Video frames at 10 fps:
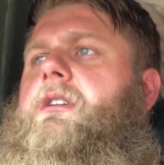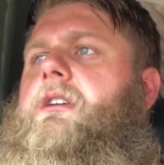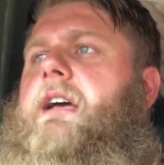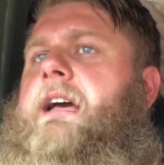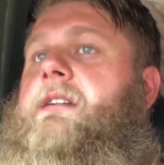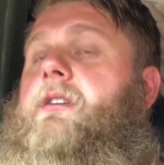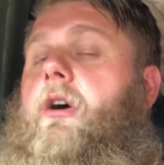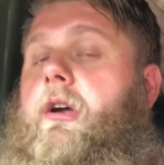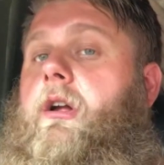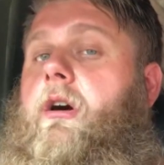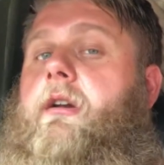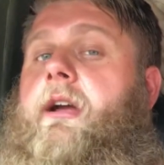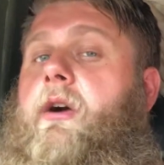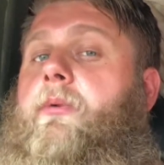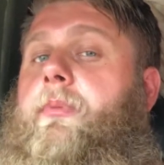and I can't
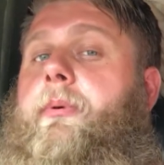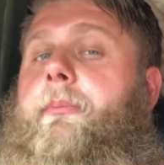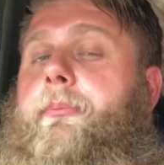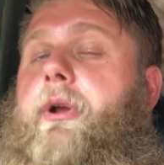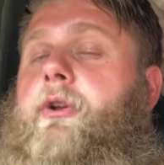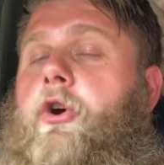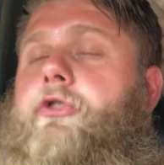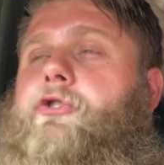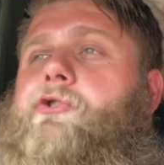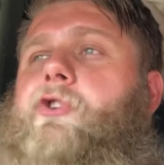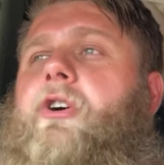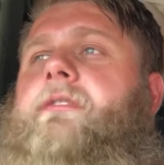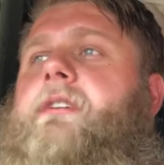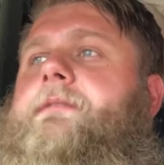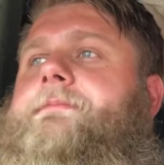help but not to drive it.